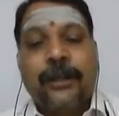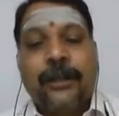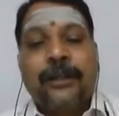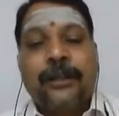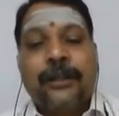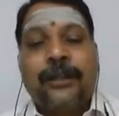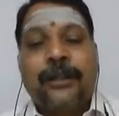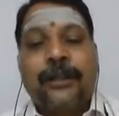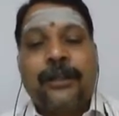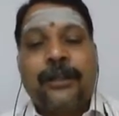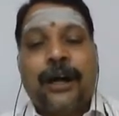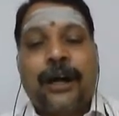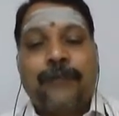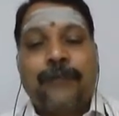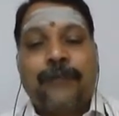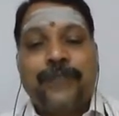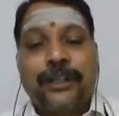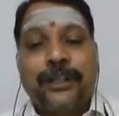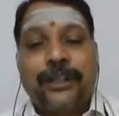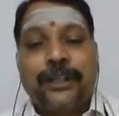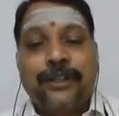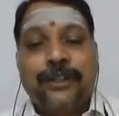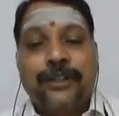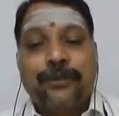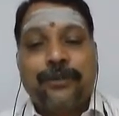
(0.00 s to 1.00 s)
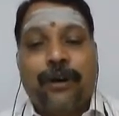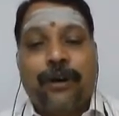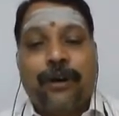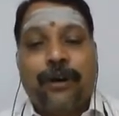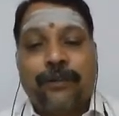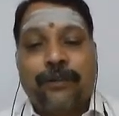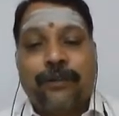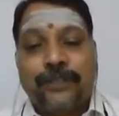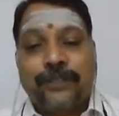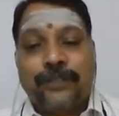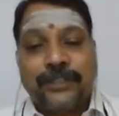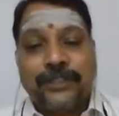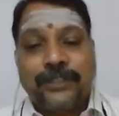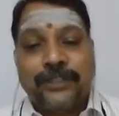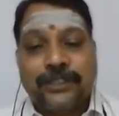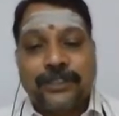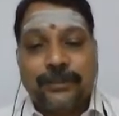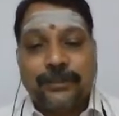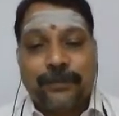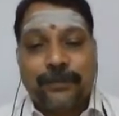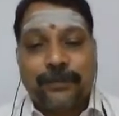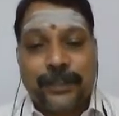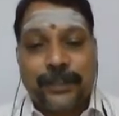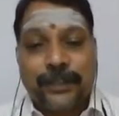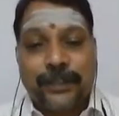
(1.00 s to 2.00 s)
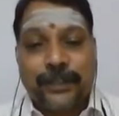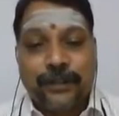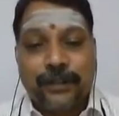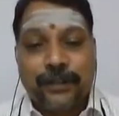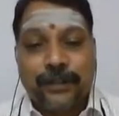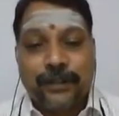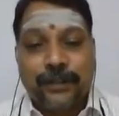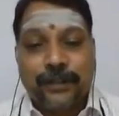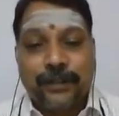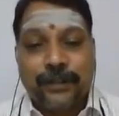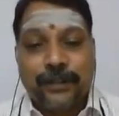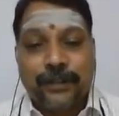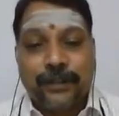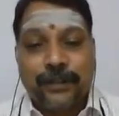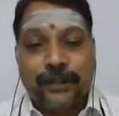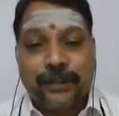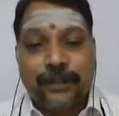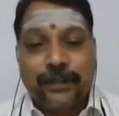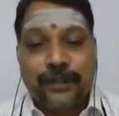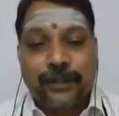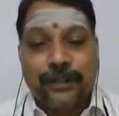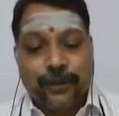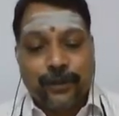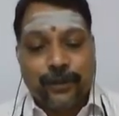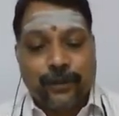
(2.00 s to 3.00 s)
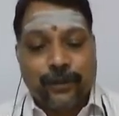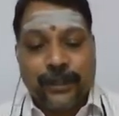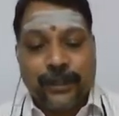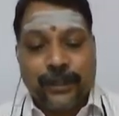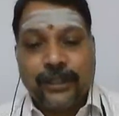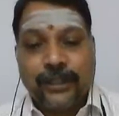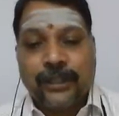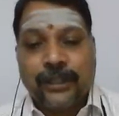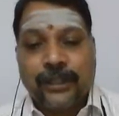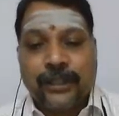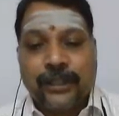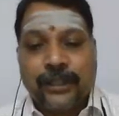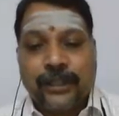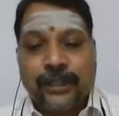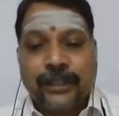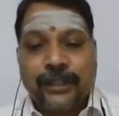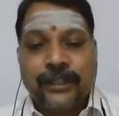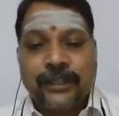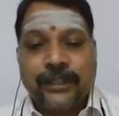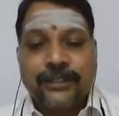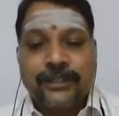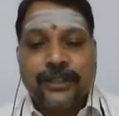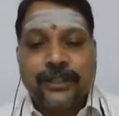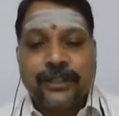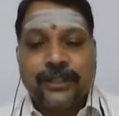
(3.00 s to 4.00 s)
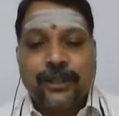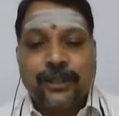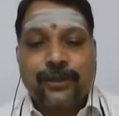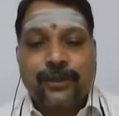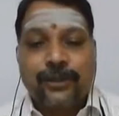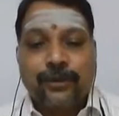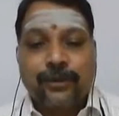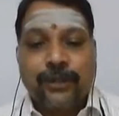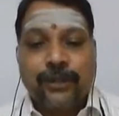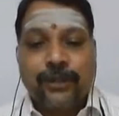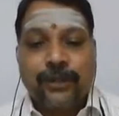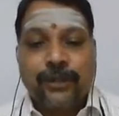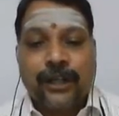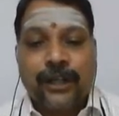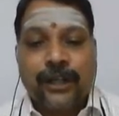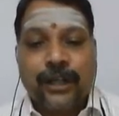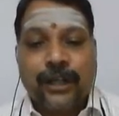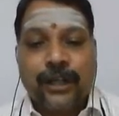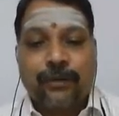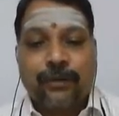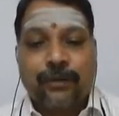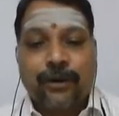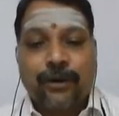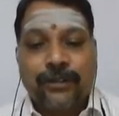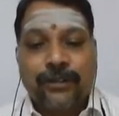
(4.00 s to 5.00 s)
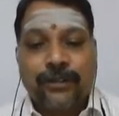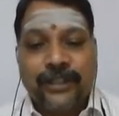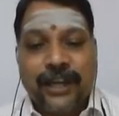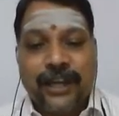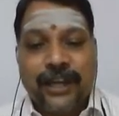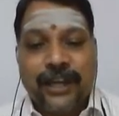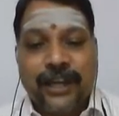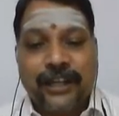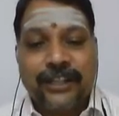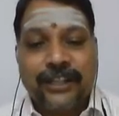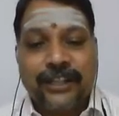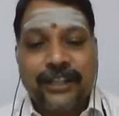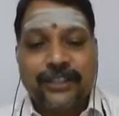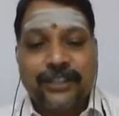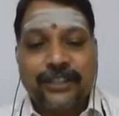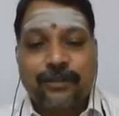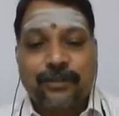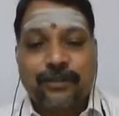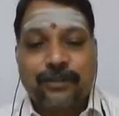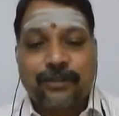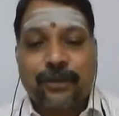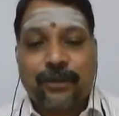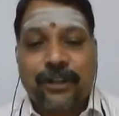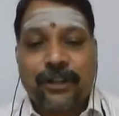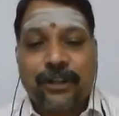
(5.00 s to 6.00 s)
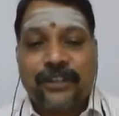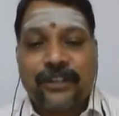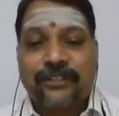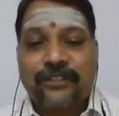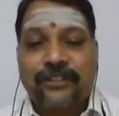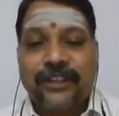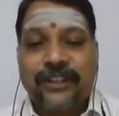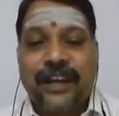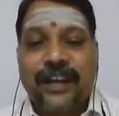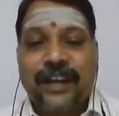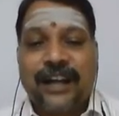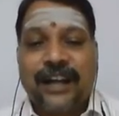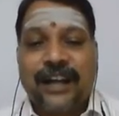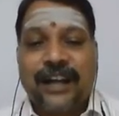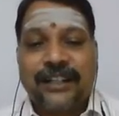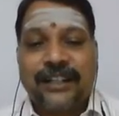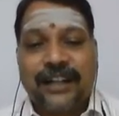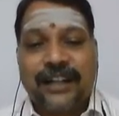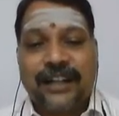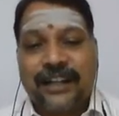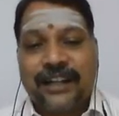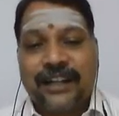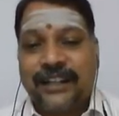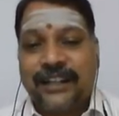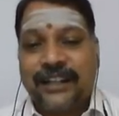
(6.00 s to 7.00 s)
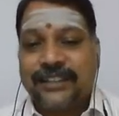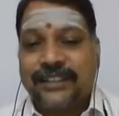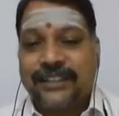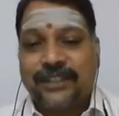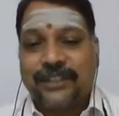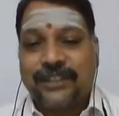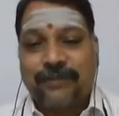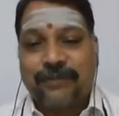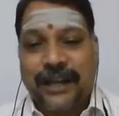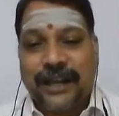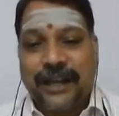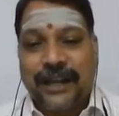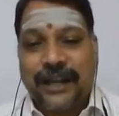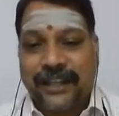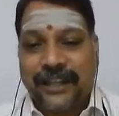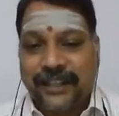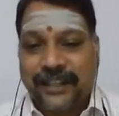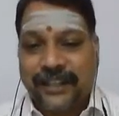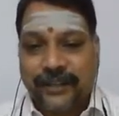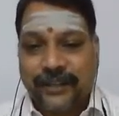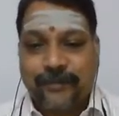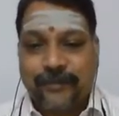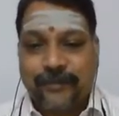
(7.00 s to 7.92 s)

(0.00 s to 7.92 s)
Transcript: The objective of this particular unit is to learn about the agriculture productivity and agriculture marketing.